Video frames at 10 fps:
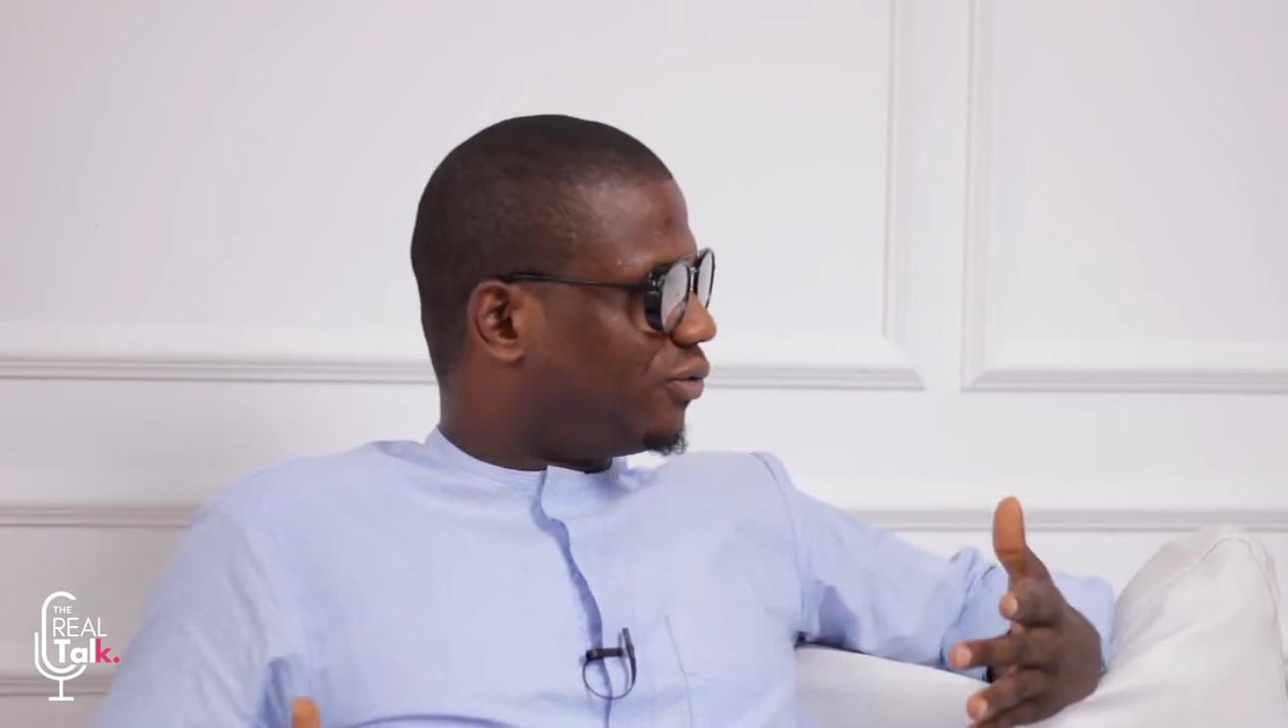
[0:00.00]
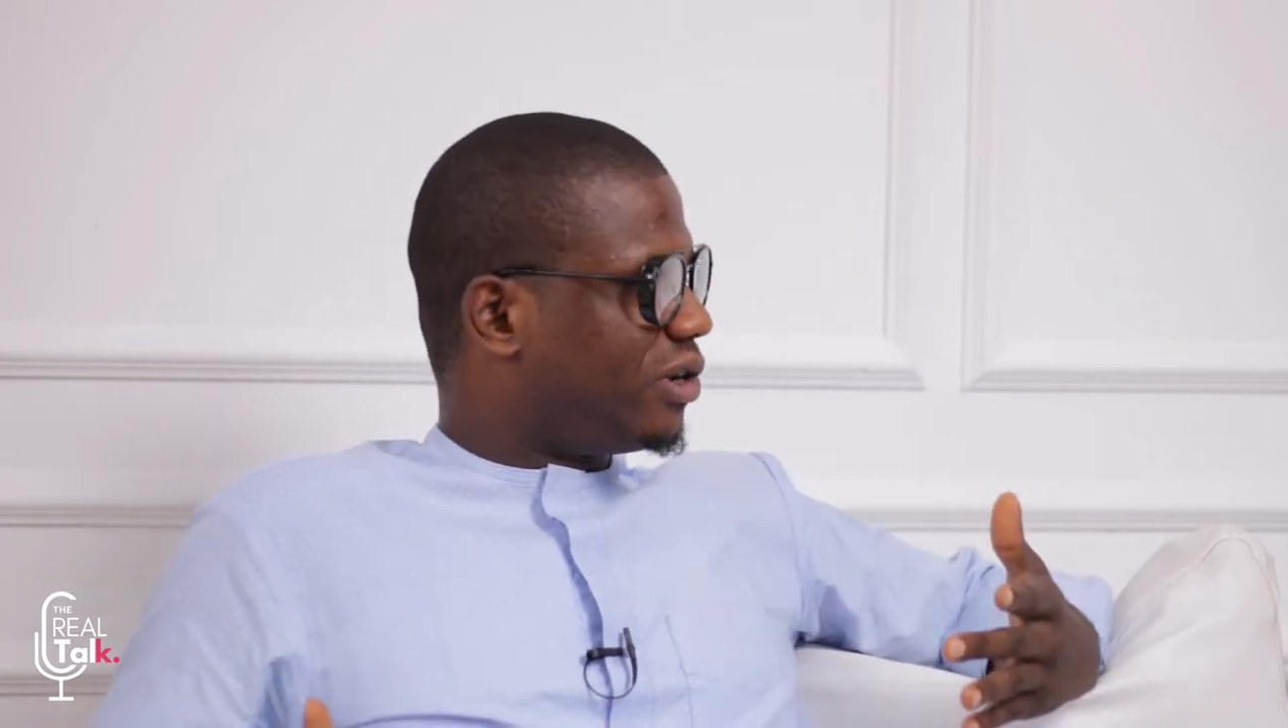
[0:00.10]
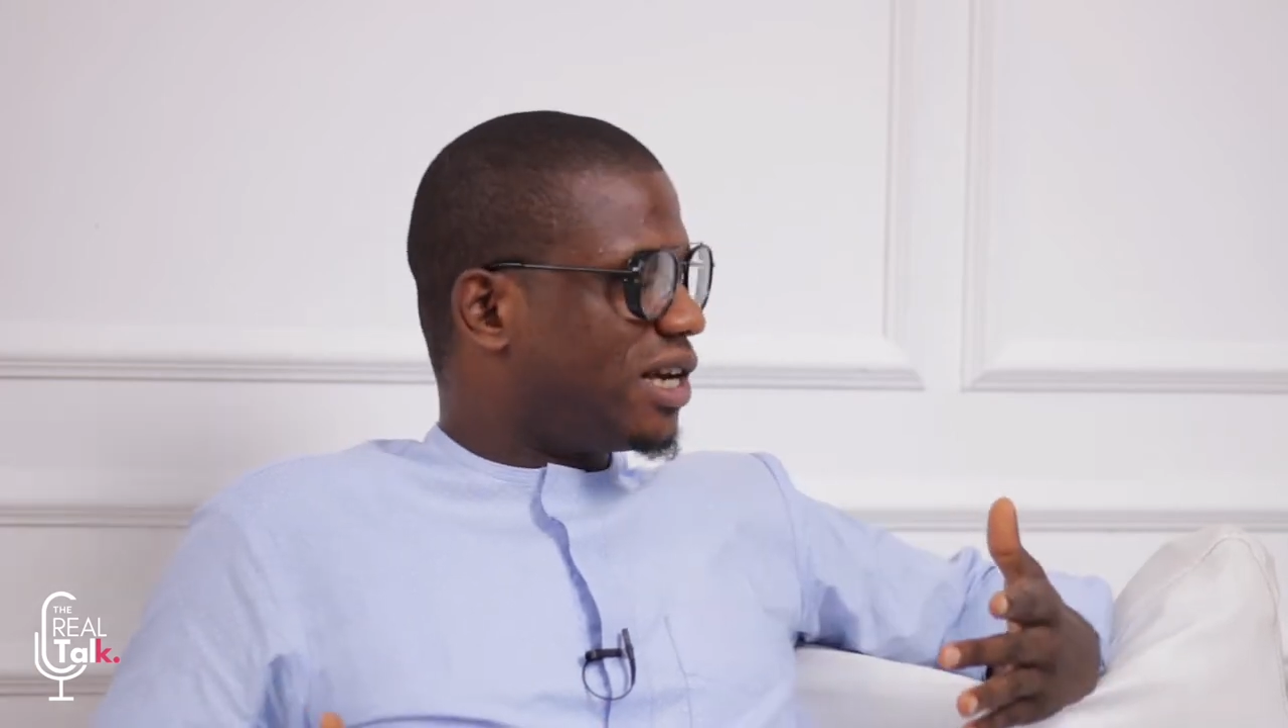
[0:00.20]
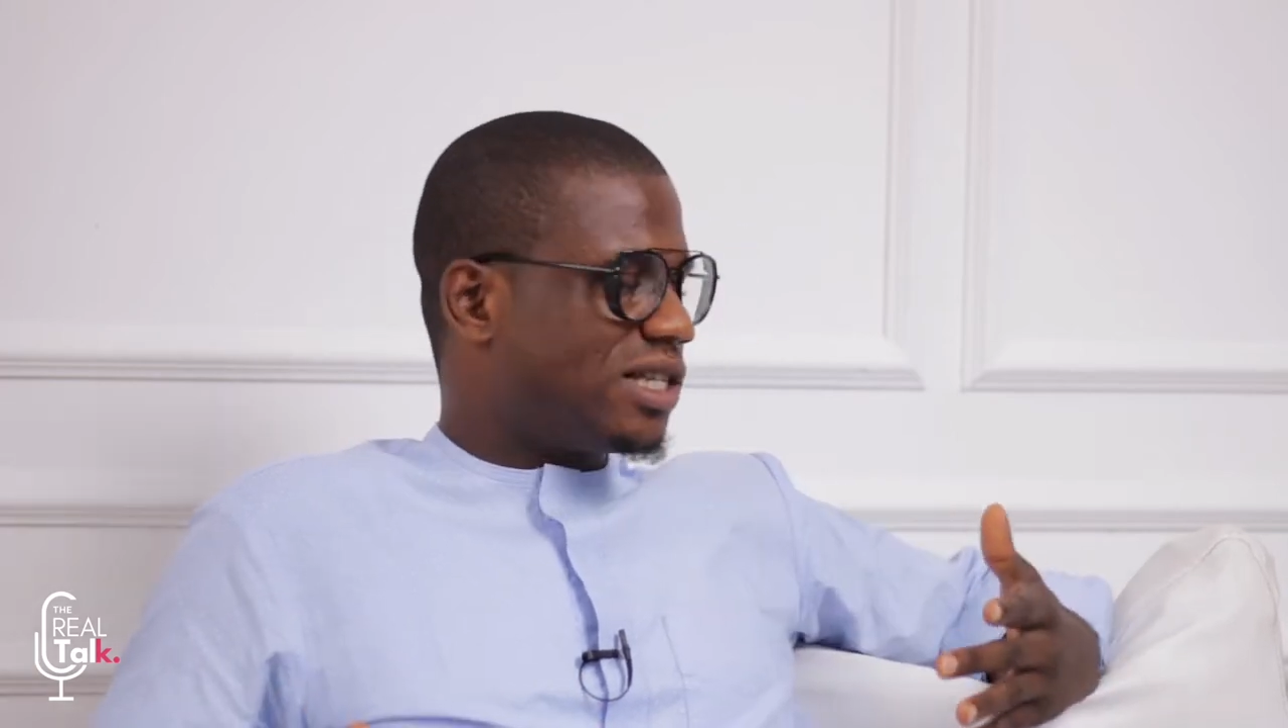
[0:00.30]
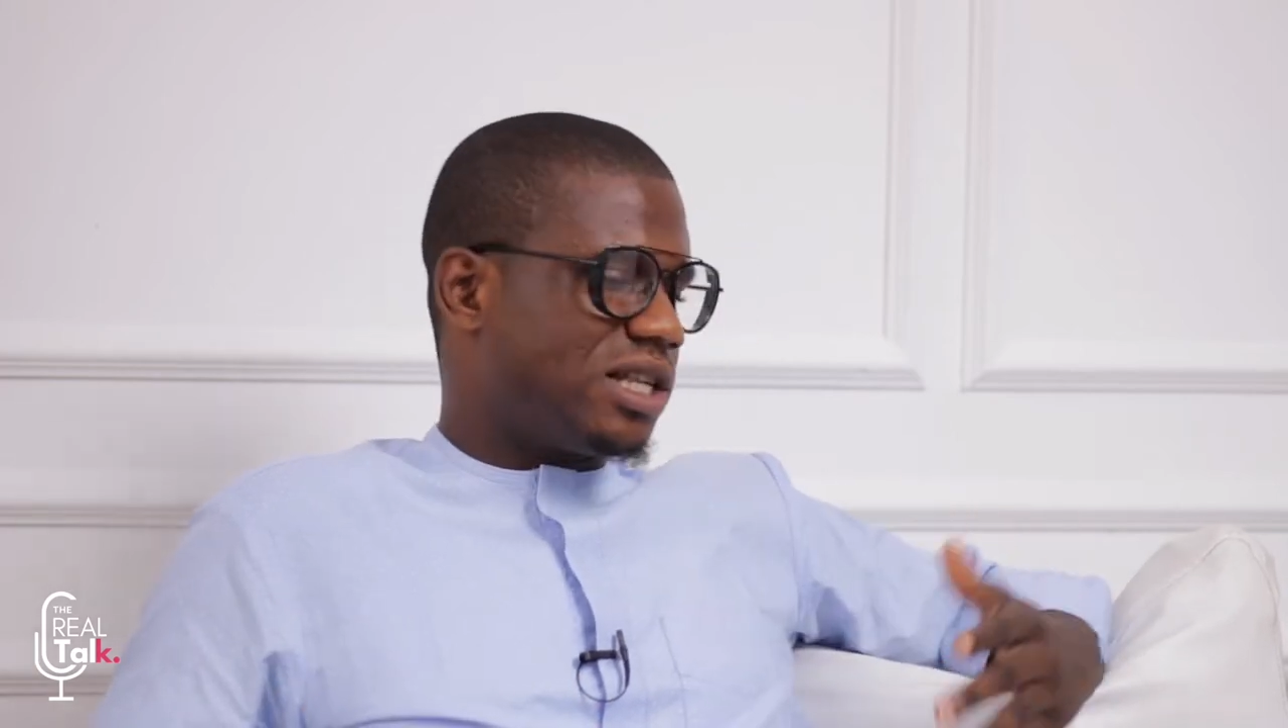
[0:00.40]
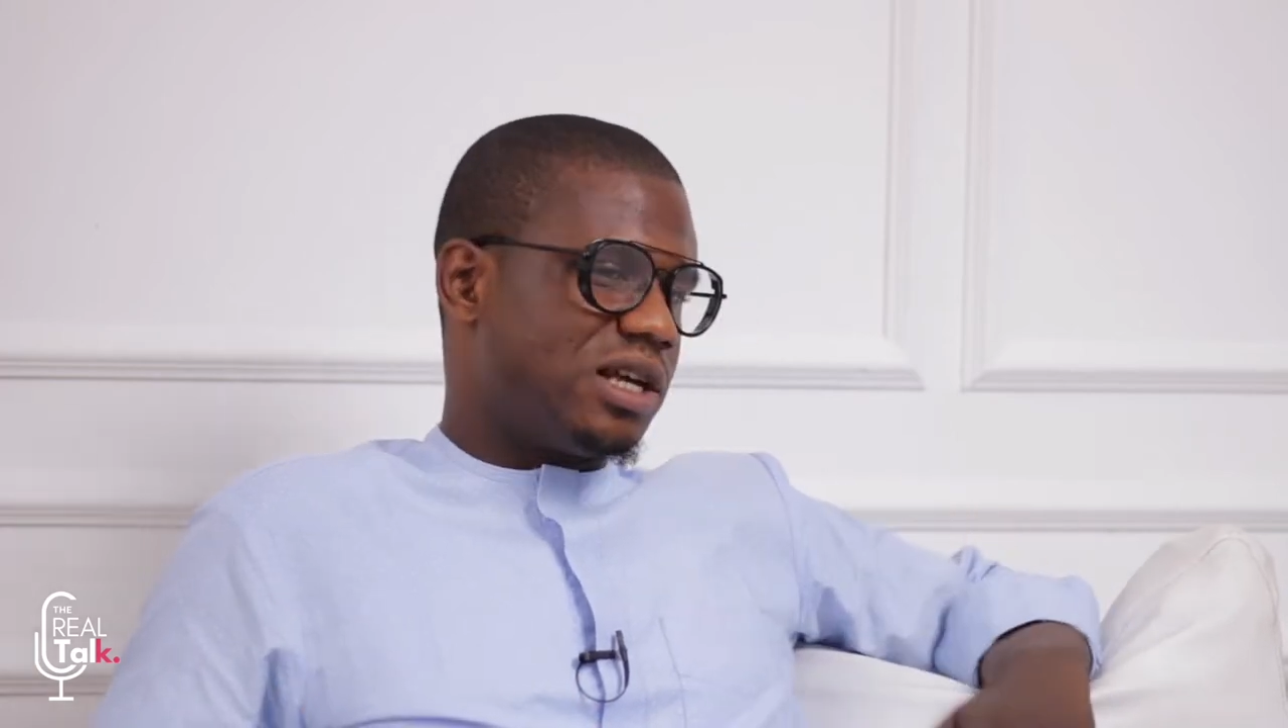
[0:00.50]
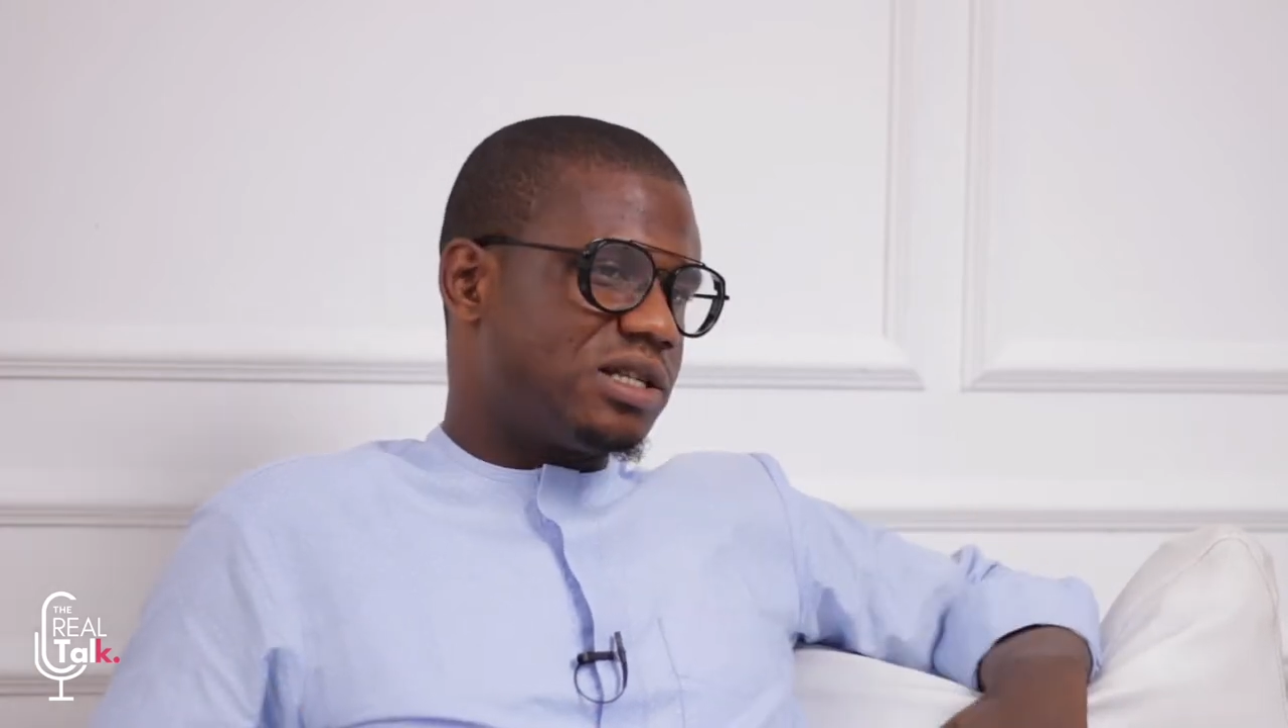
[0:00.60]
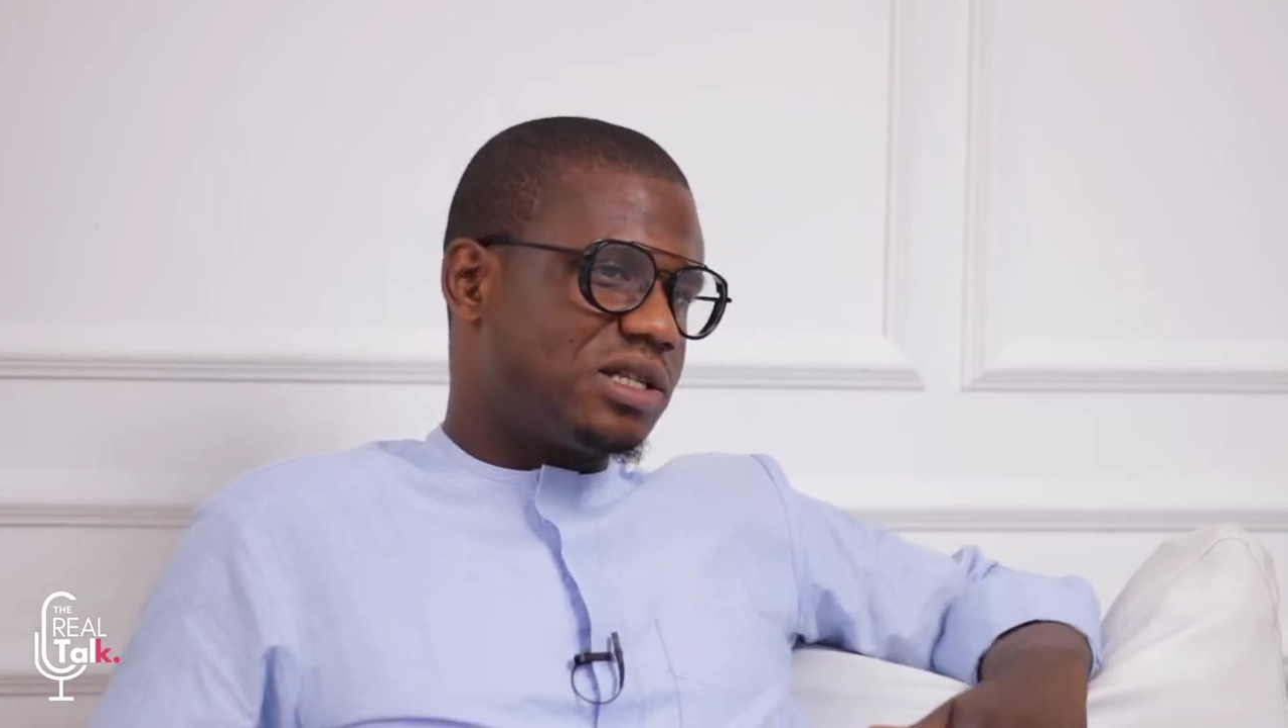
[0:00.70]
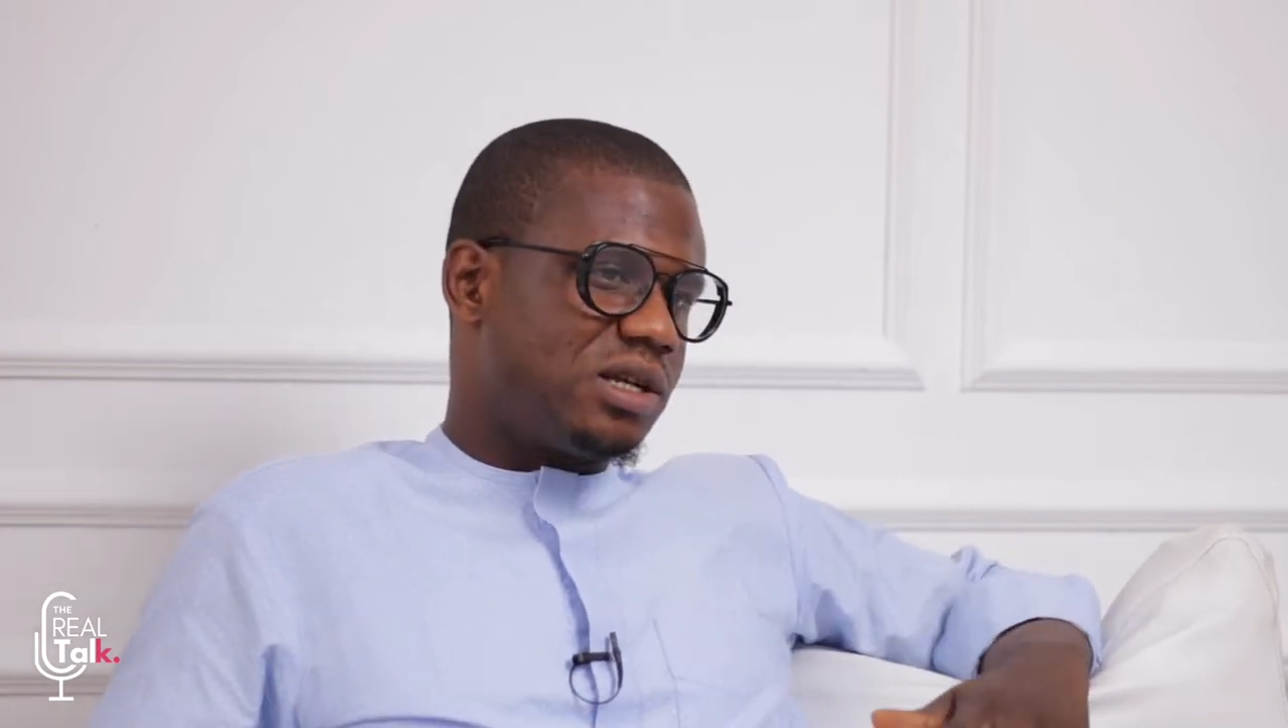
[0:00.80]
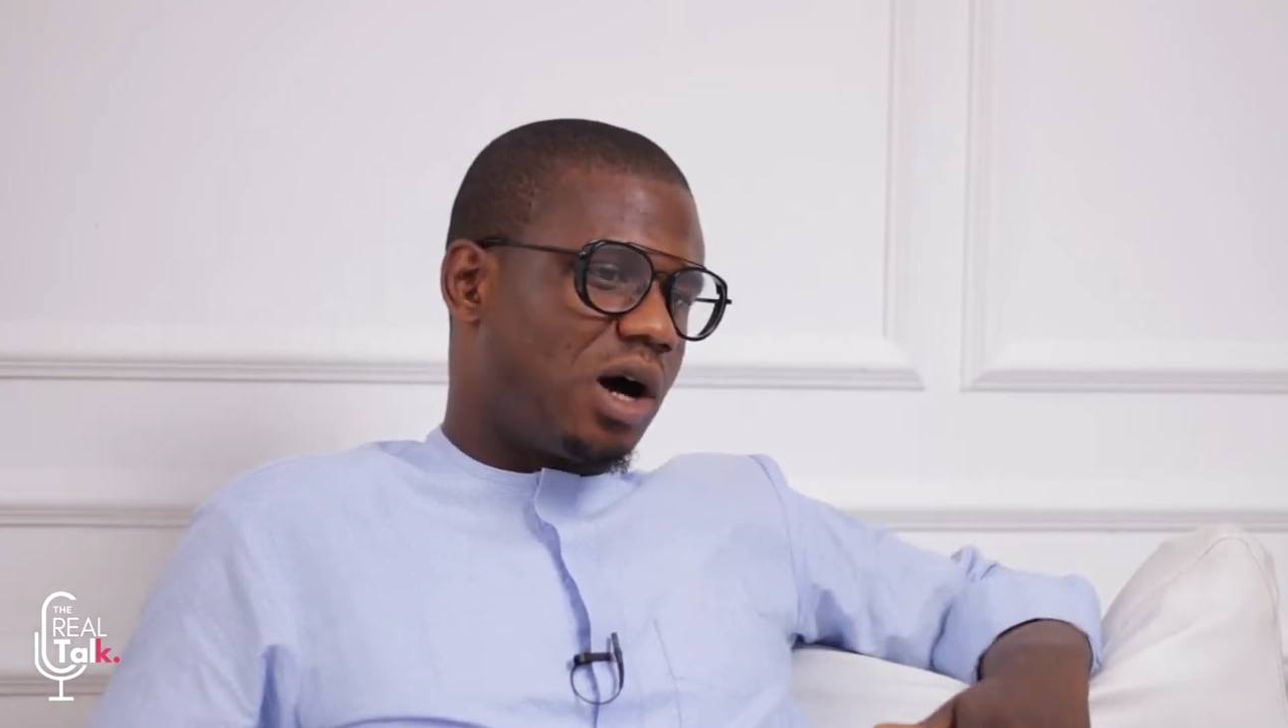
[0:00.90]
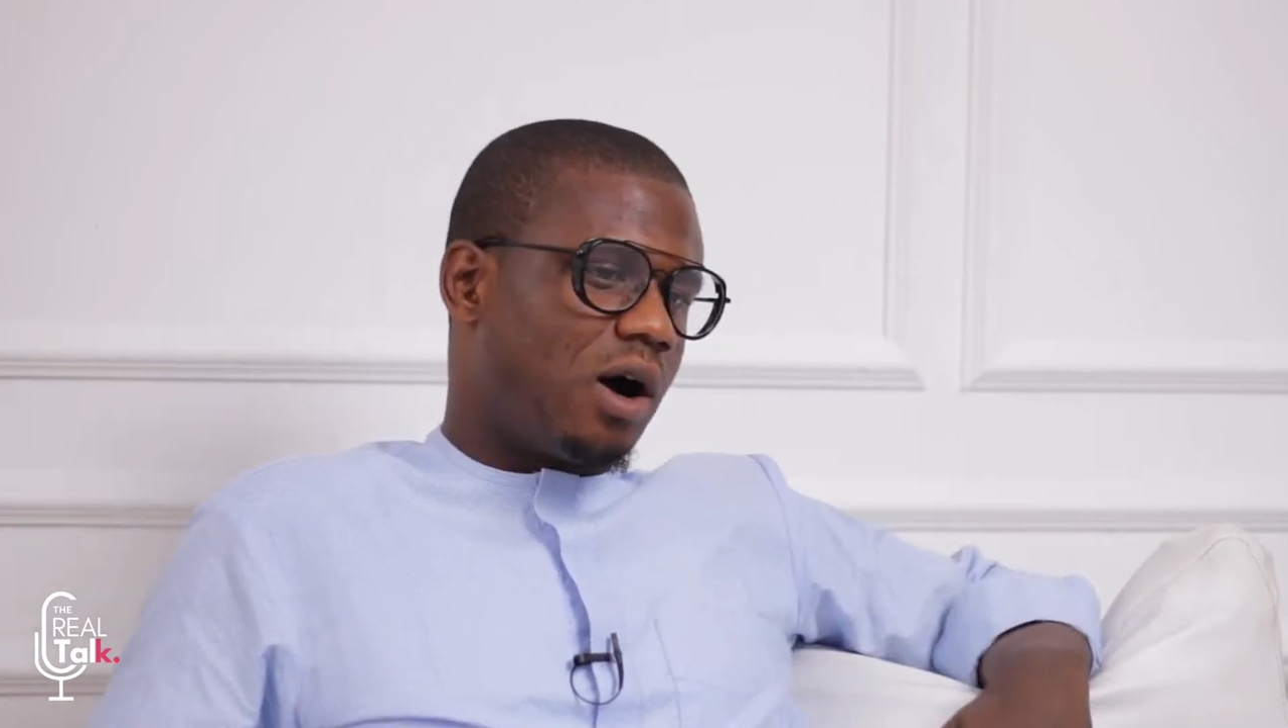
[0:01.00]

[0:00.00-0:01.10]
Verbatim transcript: of real estate,